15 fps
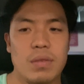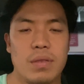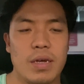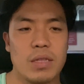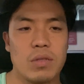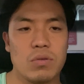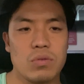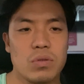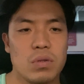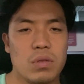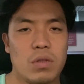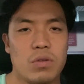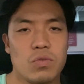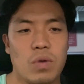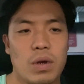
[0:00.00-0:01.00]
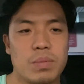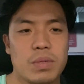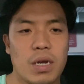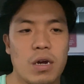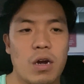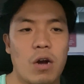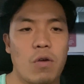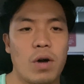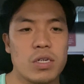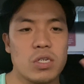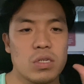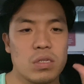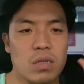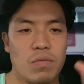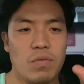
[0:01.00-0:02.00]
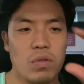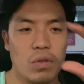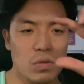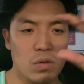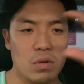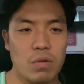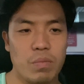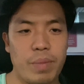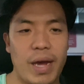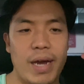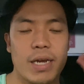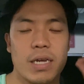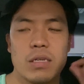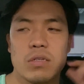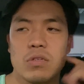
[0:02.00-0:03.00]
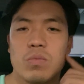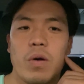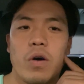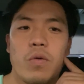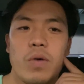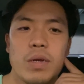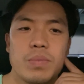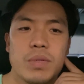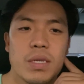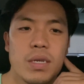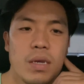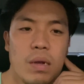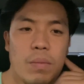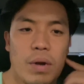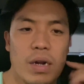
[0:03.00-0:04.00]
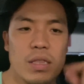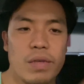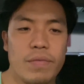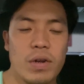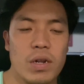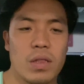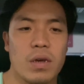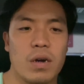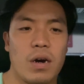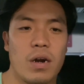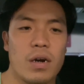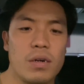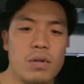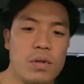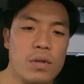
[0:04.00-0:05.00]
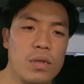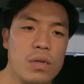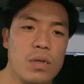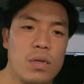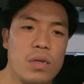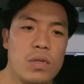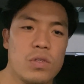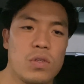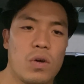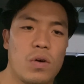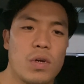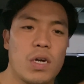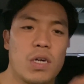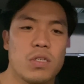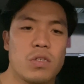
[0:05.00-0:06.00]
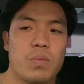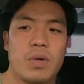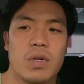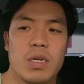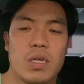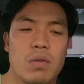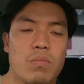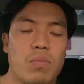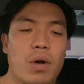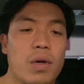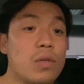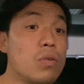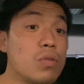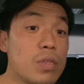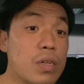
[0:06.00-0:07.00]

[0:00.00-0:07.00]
like those wipes that car washes give you, those little packet small wipes. Probably leave it in the car so a customer can probably use